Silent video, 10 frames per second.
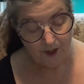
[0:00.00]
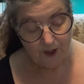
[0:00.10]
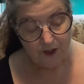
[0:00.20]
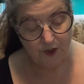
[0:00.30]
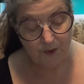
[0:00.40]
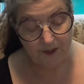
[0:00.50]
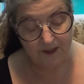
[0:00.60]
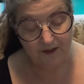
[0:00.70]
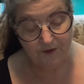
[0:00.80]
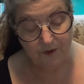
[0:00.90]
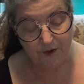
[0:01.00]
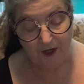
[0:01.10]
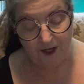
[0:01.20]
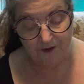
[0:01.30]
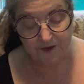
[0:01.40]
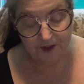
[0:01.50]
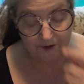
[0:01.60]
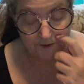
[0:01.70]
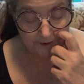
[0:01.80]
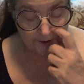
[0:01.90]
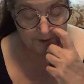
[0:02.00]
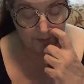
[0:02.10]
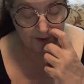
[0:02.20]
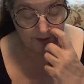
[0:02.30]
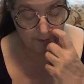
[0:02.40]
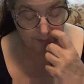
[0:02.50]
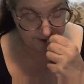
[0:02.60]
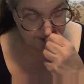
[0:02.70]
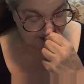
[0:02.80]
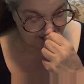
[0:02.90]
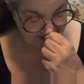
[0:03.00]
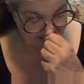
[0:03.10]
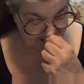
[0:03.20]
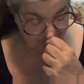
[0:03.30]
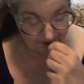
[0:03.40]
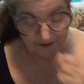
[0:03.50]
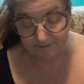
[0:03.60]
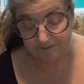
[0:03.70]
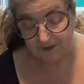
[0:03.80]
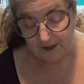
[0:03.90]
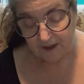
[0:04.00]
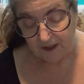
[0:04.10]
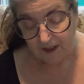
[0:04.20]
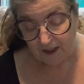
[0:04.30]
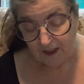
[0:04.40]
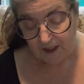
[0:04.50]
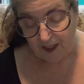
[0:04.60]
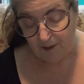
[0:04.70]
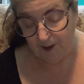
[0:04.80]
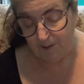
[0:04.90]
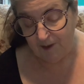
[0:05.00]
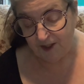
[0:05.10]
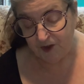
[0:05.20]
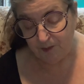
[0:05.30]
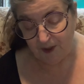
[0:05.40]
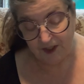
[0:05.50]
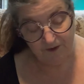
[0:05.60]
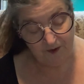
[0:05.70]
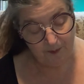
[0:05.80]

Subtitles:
squeezing through crowds, careful not to brush against anyone. I may make too much of it,